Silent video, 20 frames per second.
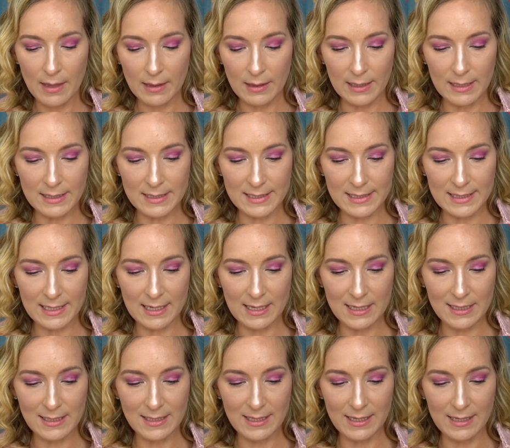Let's see,
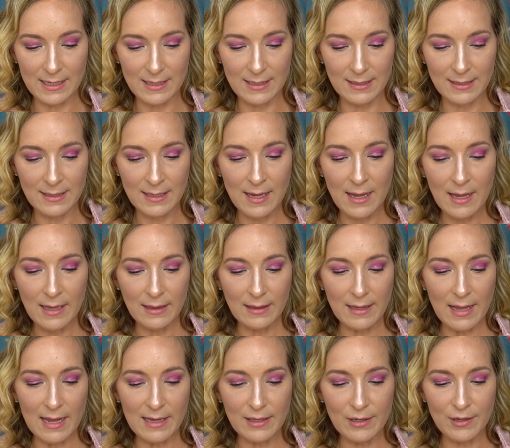it says,
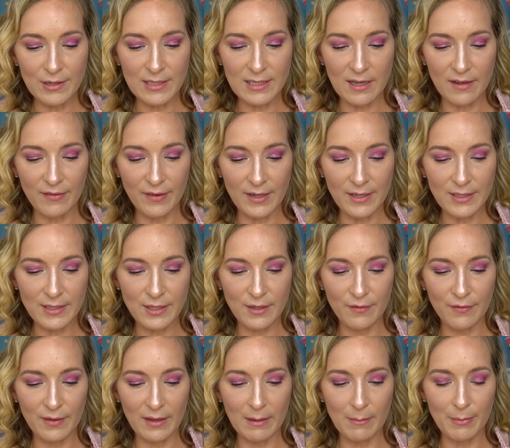lather yourself in a
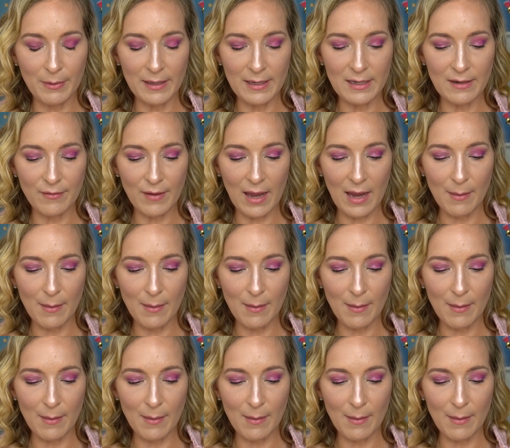souffle blend of